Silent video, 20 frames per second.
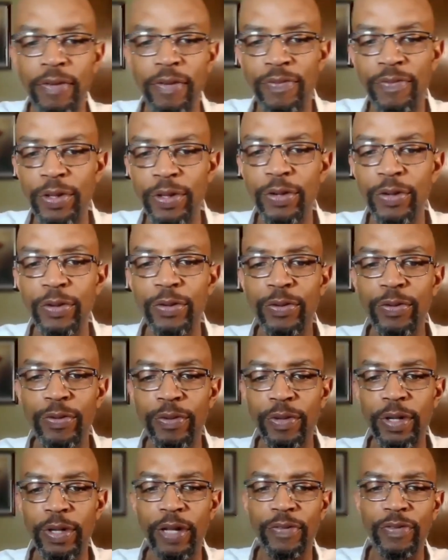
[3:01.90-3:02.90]

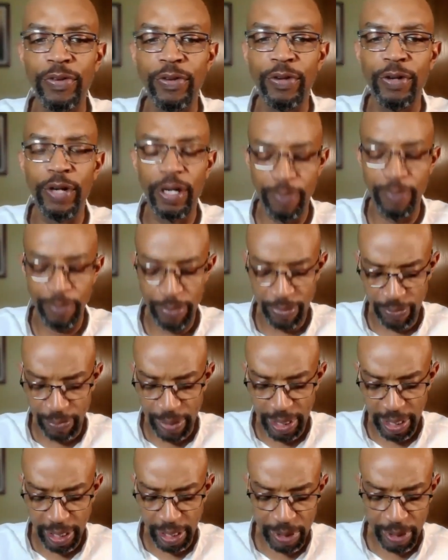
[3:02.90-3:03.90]
If you've
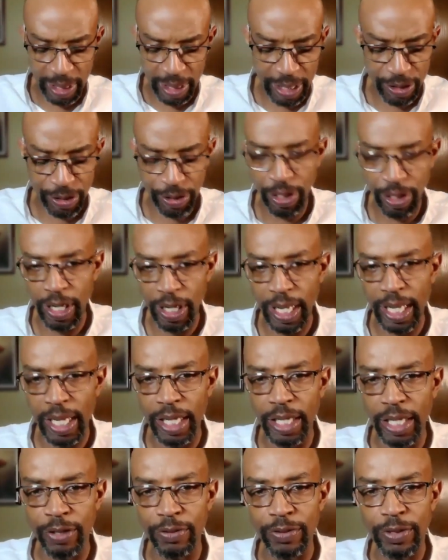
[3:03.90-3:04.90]
been an empty nester, you know how that
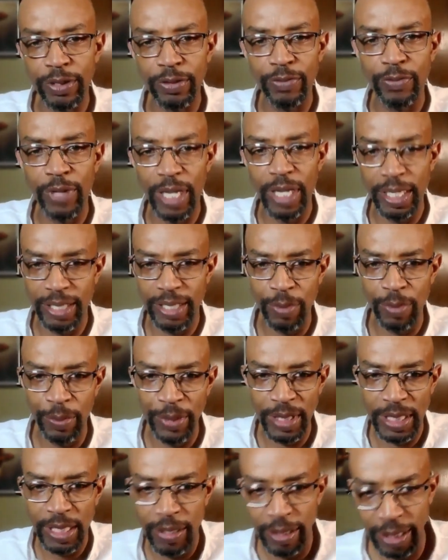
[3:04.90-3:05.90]
goes when I say
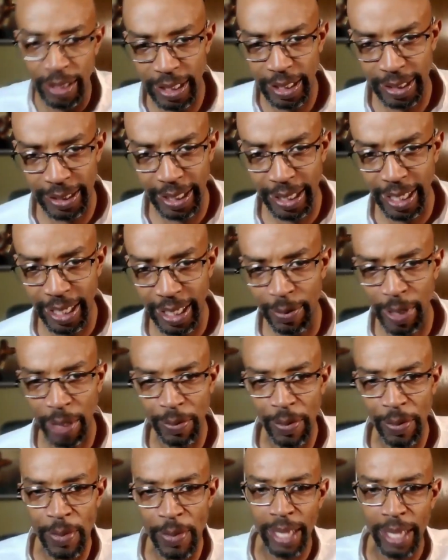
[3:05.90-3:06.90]
momentarily, because they keep
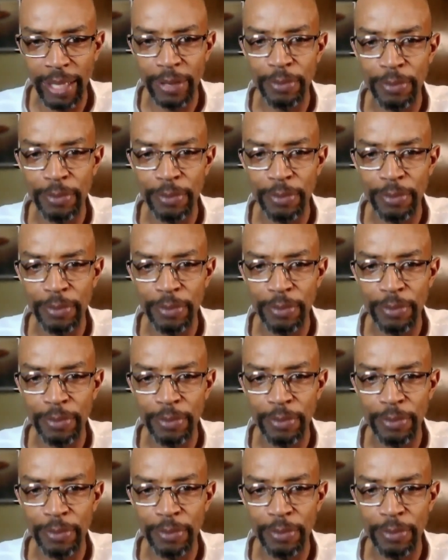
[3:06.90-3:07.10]
coming back.